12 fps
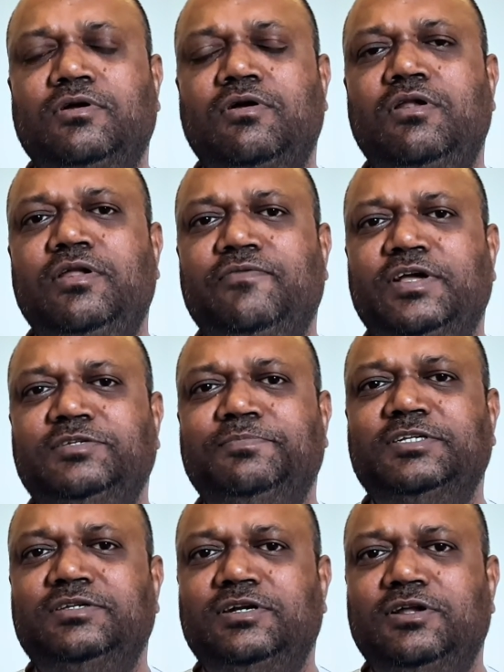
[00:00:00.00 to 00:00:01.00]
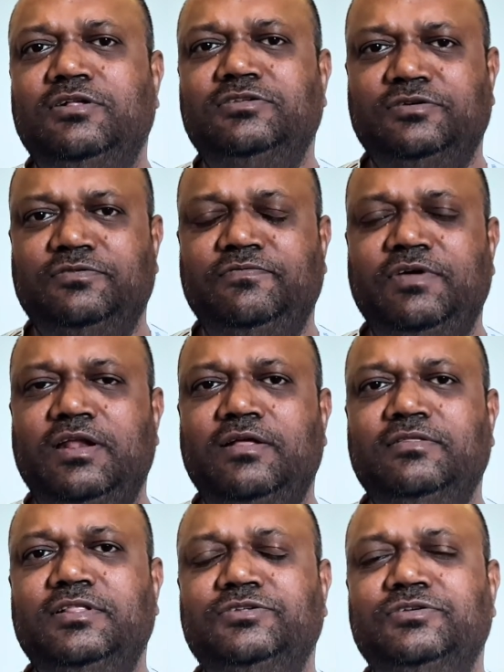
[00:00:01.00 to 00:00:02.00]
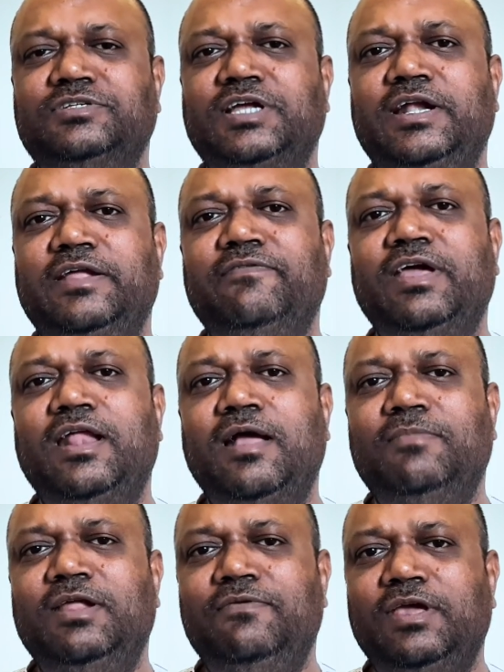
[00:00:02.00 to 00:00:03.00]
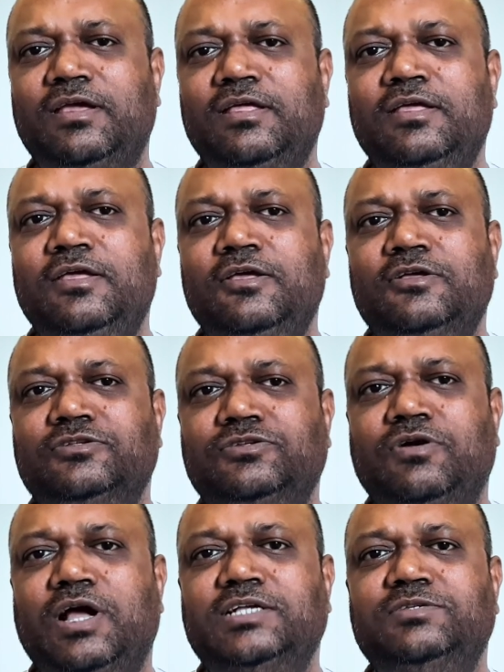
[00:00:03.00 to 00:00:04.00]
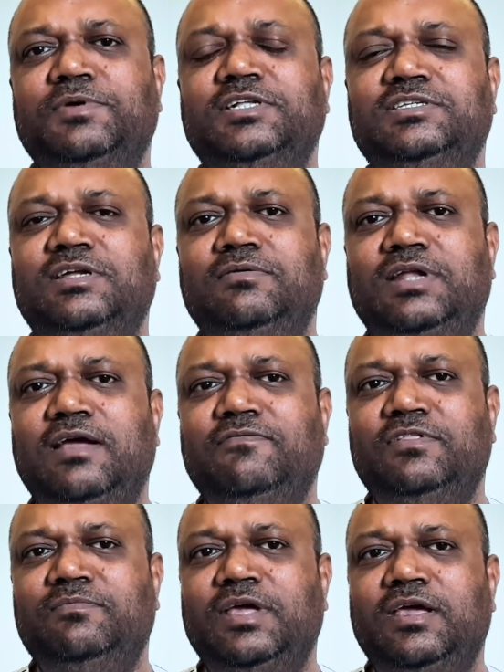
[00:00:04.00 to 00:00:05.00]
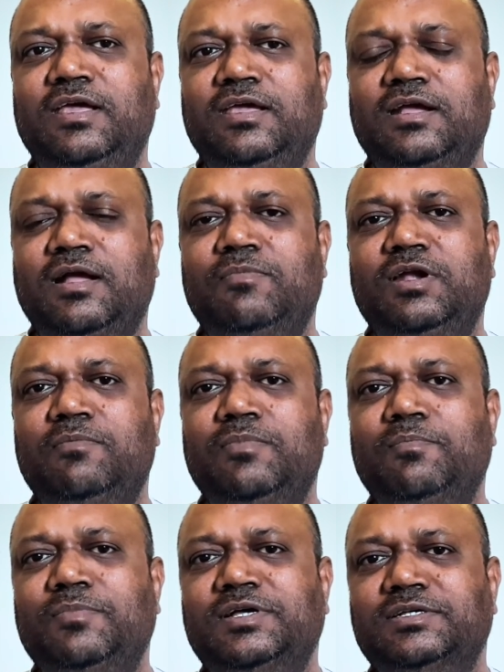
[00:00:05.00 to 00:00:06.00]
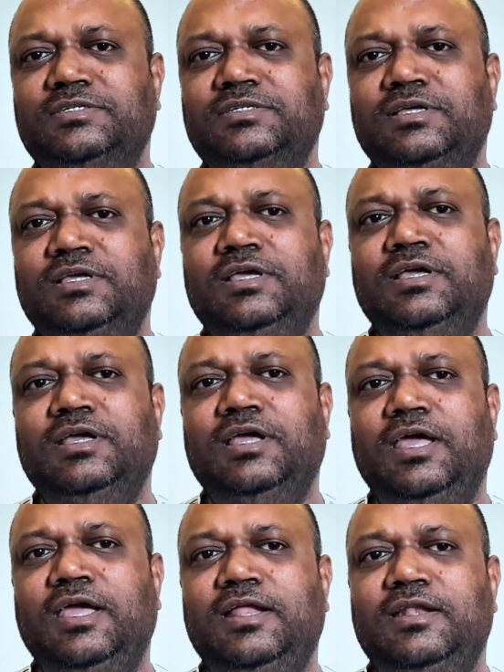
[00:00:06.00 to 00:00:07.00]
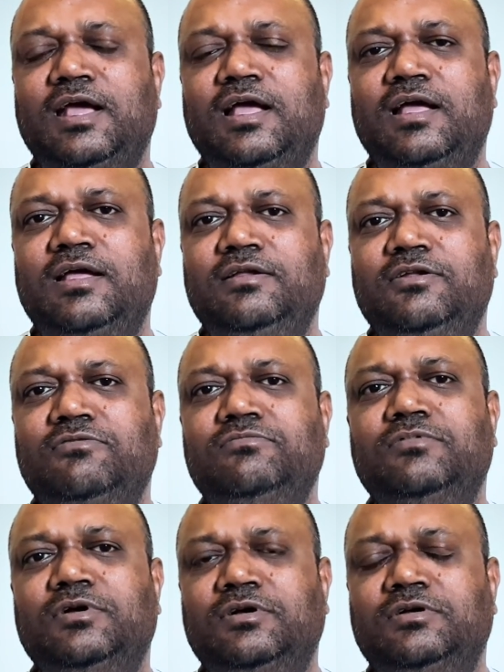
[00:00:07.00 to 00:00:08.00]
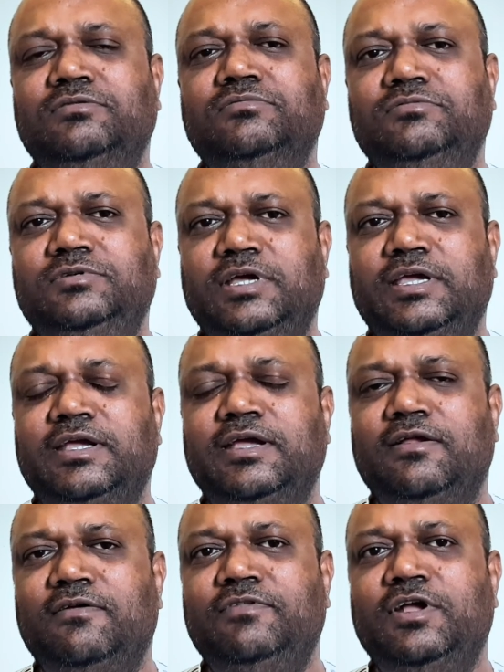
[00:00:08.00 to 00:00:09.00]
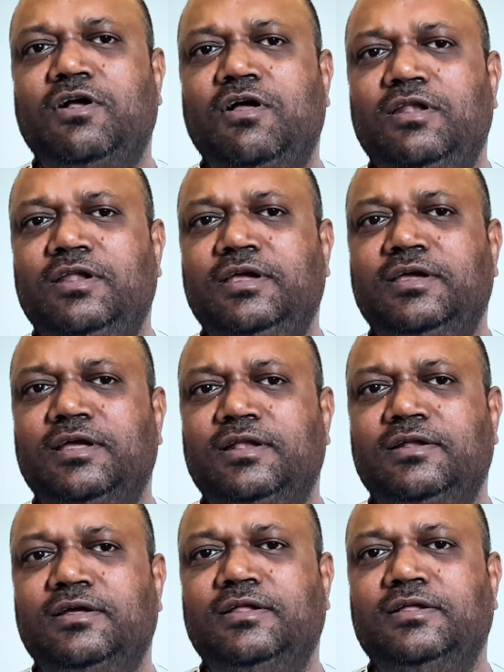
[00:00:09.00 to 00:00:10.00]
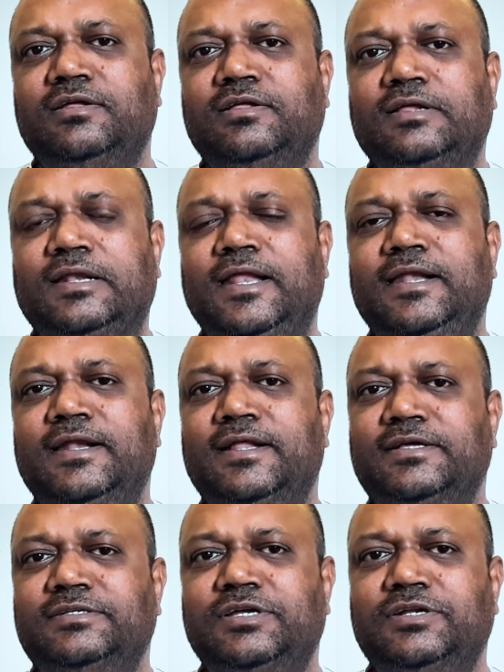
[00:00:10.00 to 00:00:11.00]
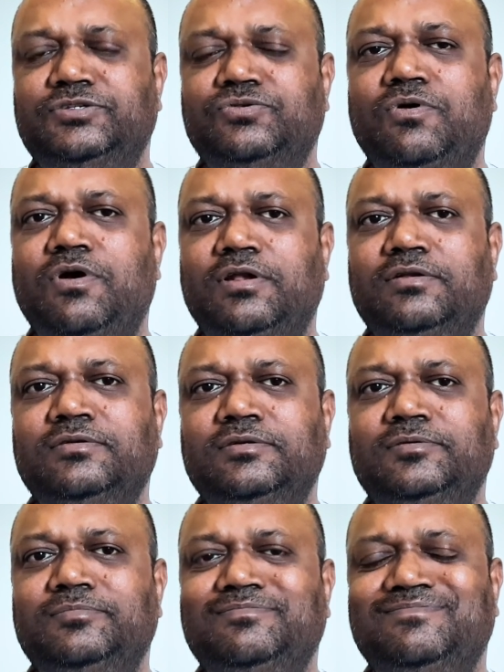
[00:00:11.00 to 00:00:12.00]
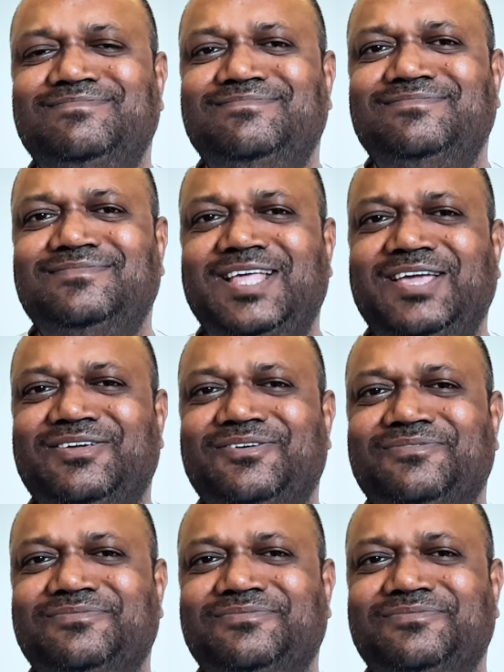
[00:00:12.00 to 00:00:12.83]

only vice president also where the society where I'm living. So I spend some time with my committee members and taking care of the colony and cleanliness and so on. Thank you.